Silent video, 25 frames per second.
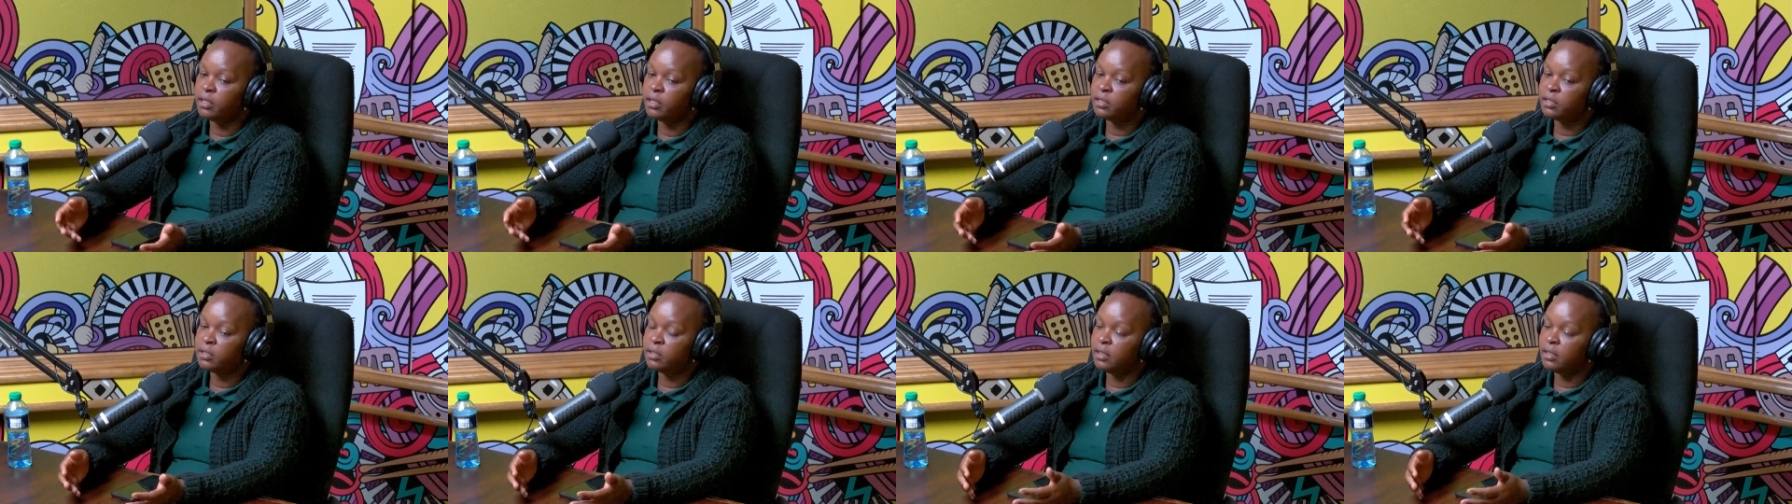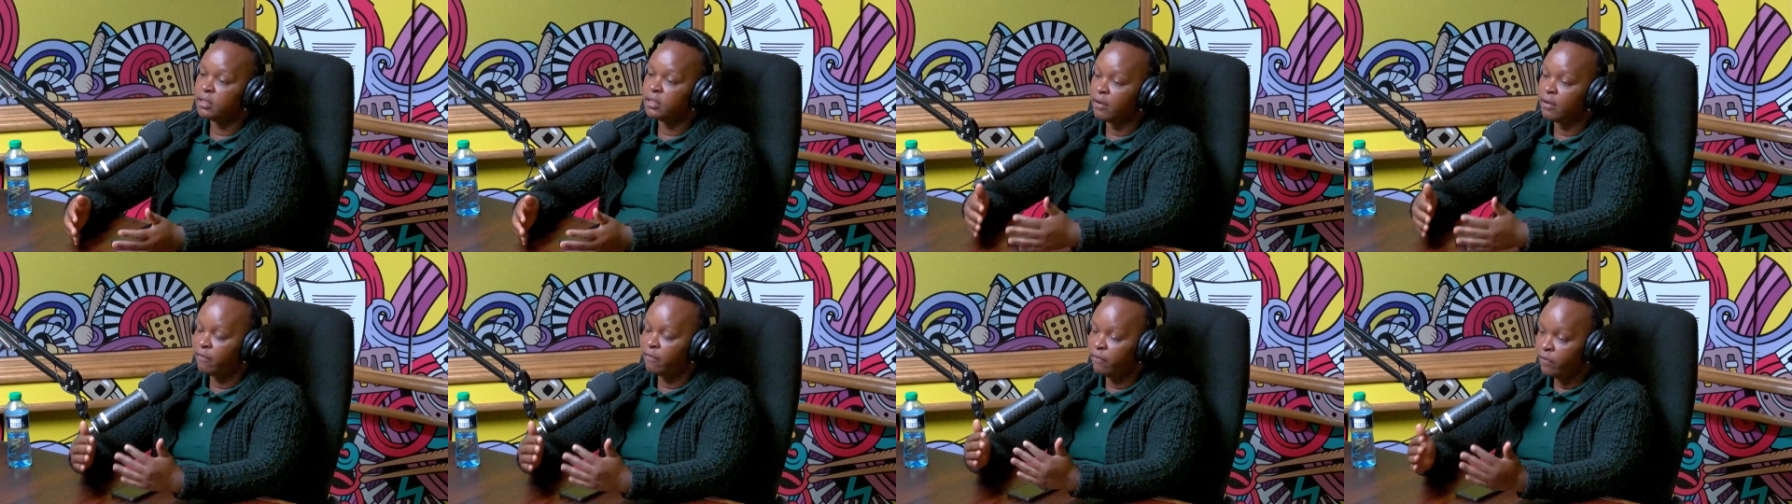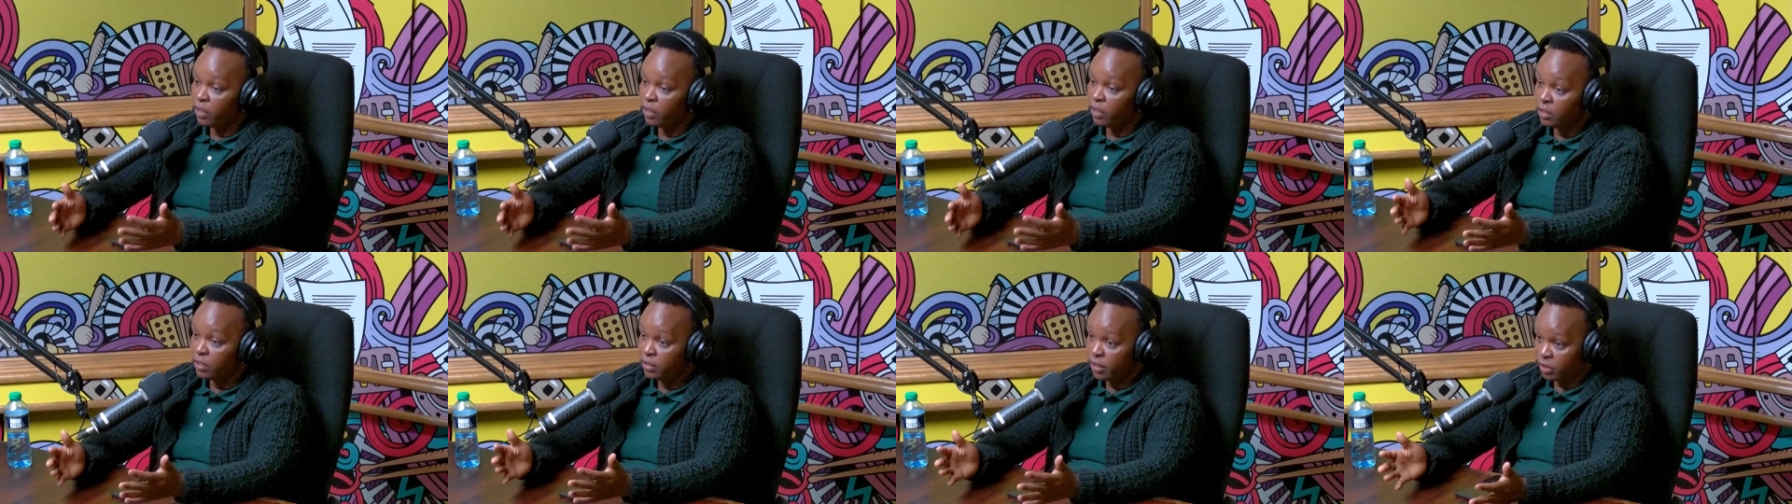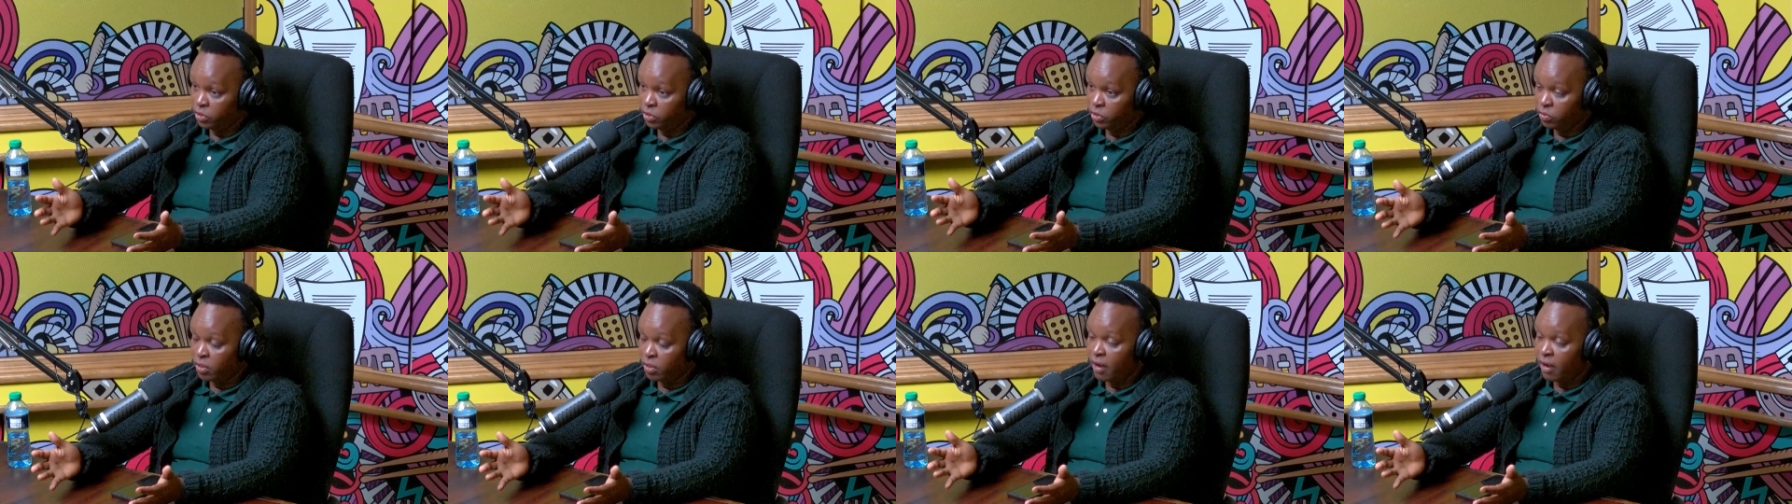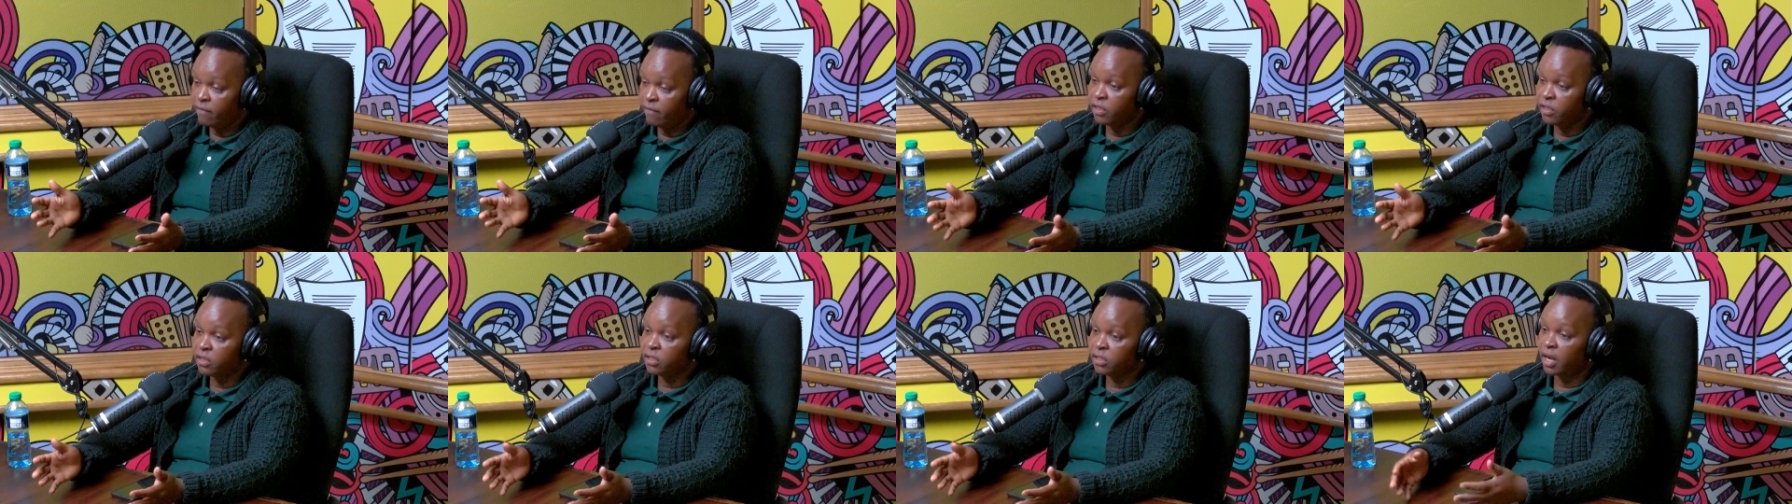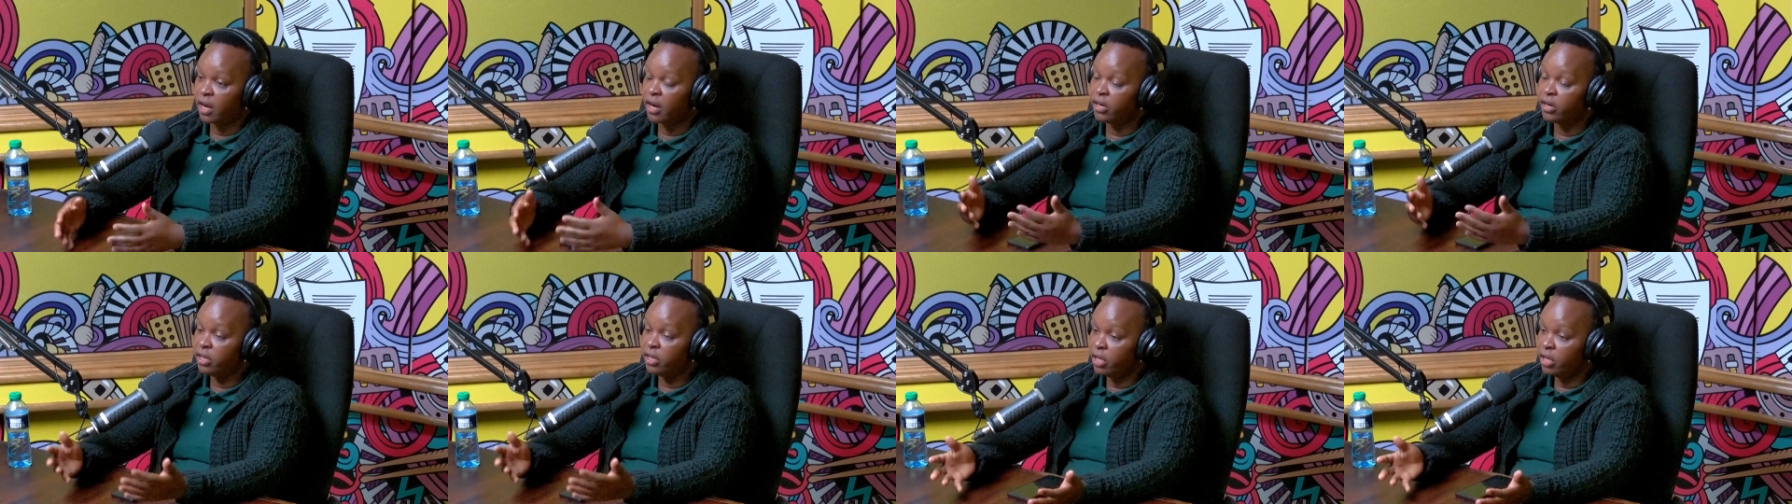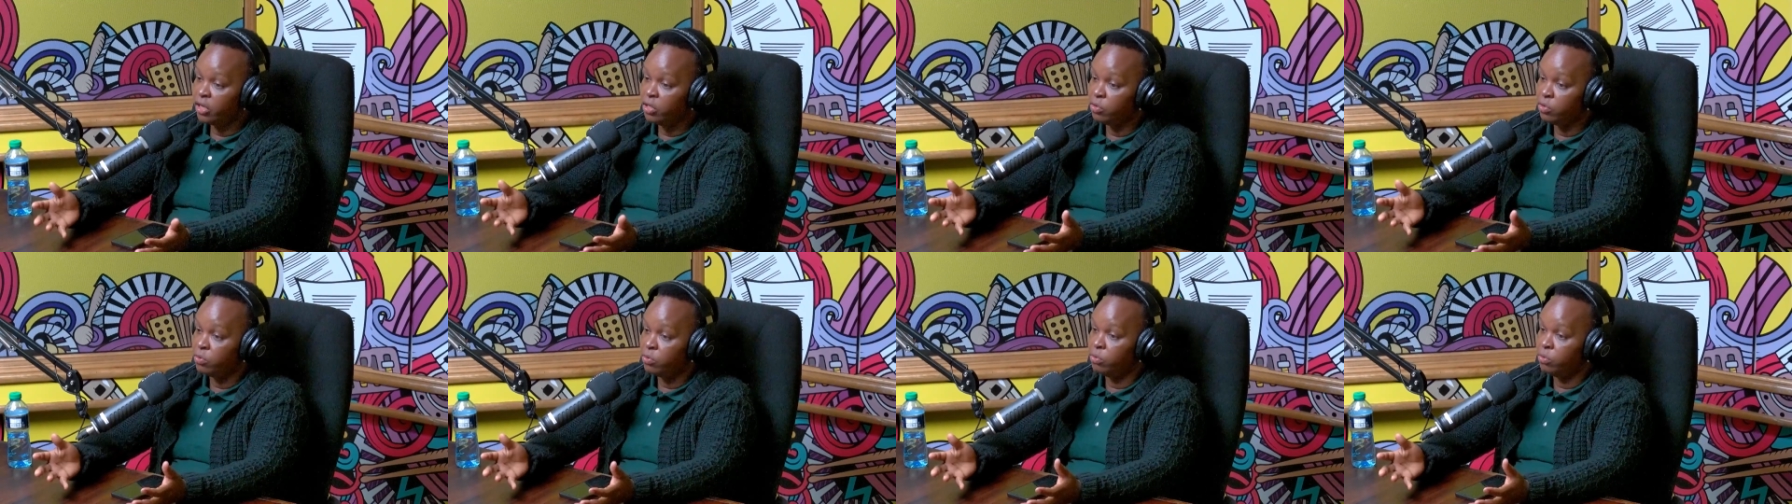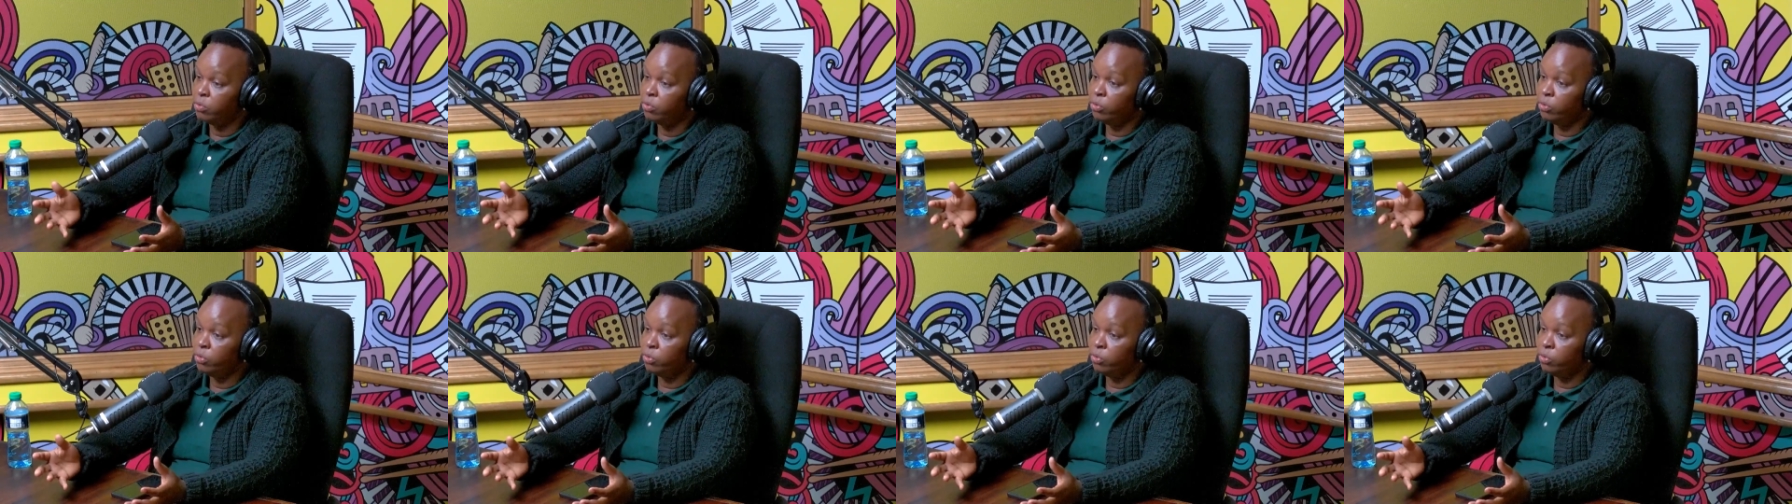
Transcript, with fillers: it's mm it's a field that you love, it's a career you